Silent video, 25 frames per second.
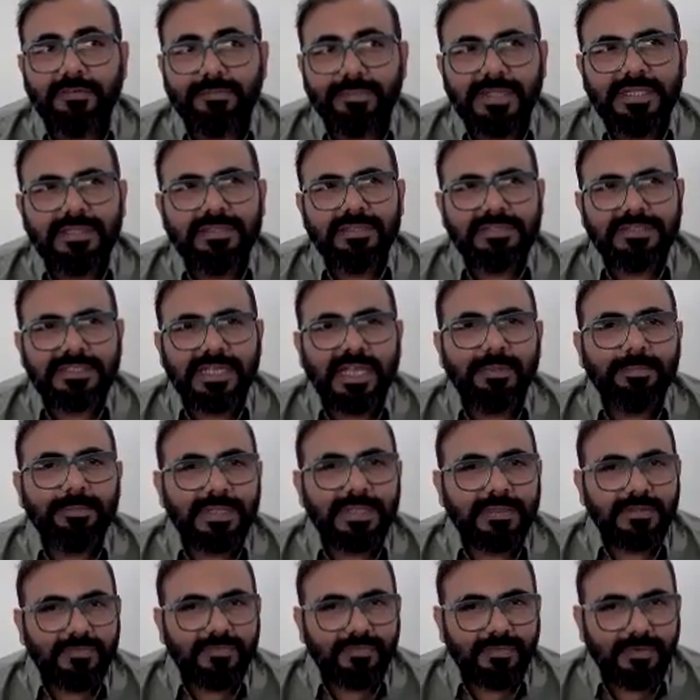have been
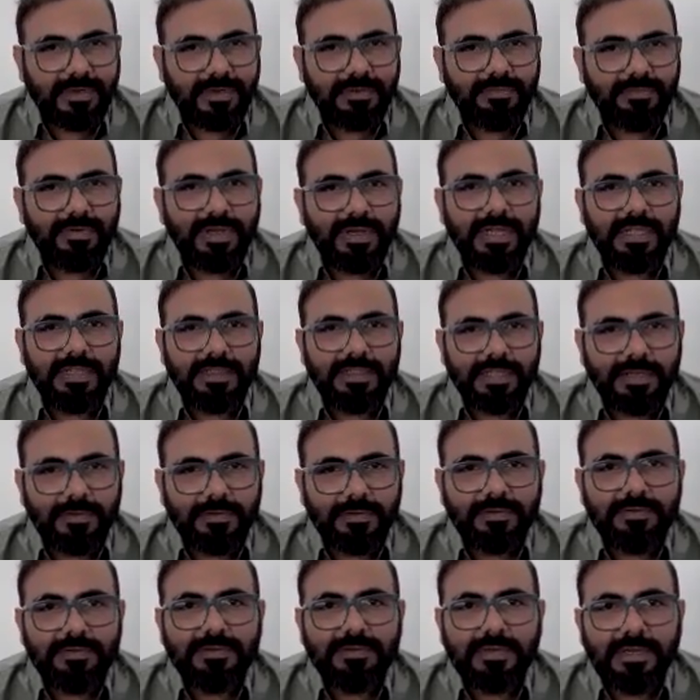champions for a while
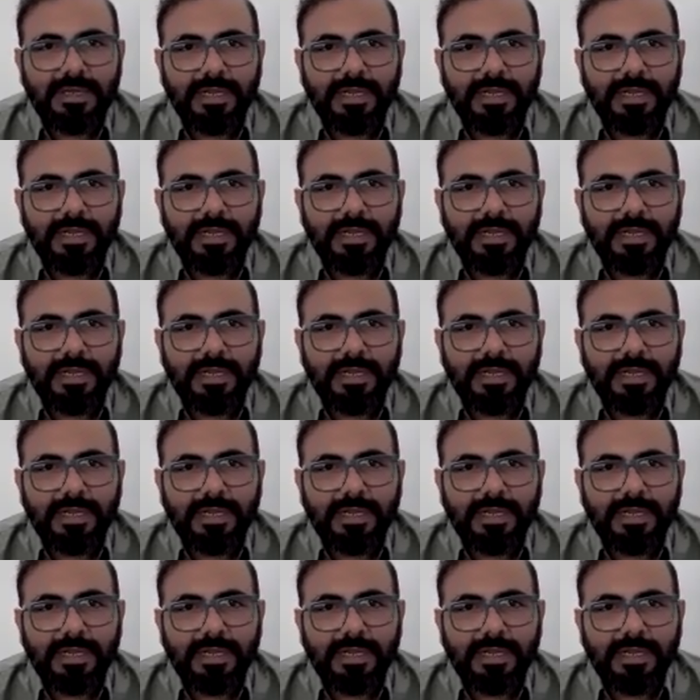now,